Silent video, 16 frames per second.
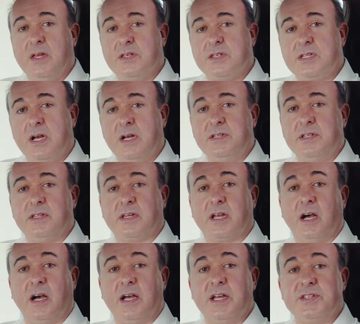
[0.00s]
Starting the
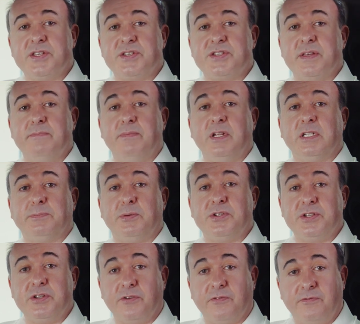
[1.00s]
car is as simple as
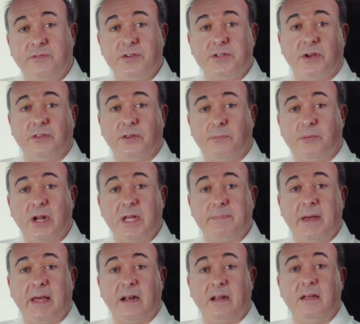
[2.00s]
putting your foot on the brake
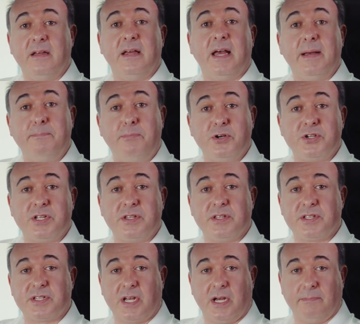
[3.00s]
pedal and pushing the
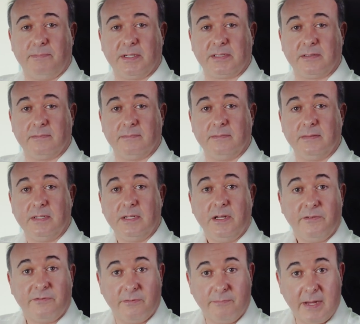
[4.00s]
start button.
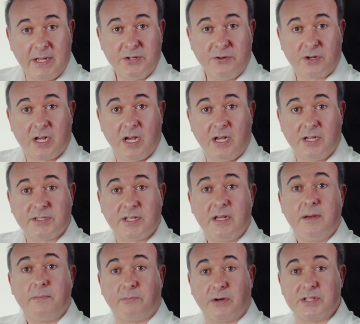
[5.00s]
For manual cars,
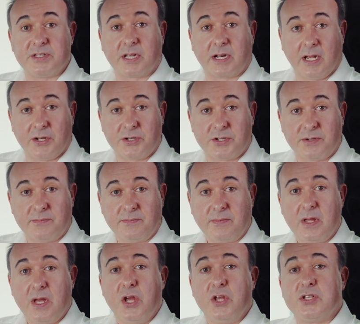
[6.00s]
press the clutch.
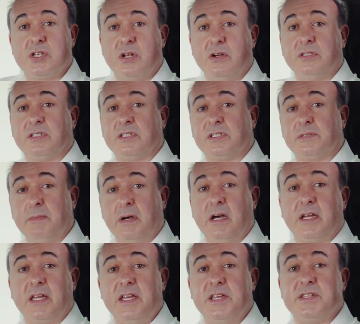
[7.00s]
So long as the
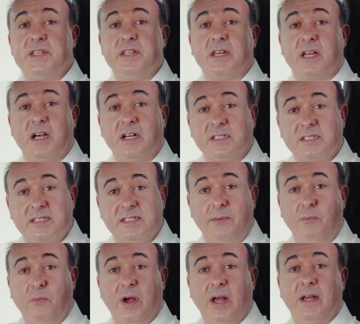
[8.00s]
smart key is in the car
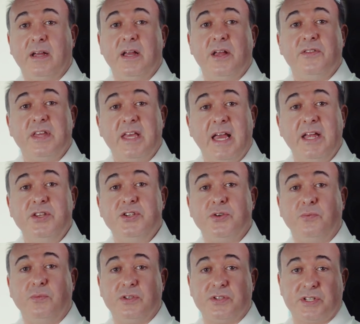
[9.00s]
somewhere, the
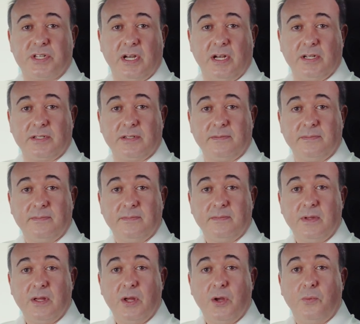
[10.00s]
engine will start.
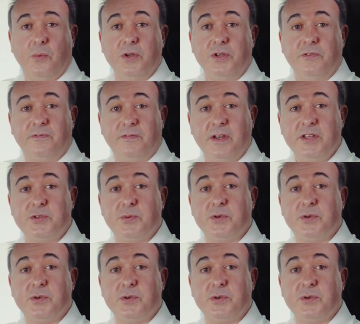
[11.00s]
When you first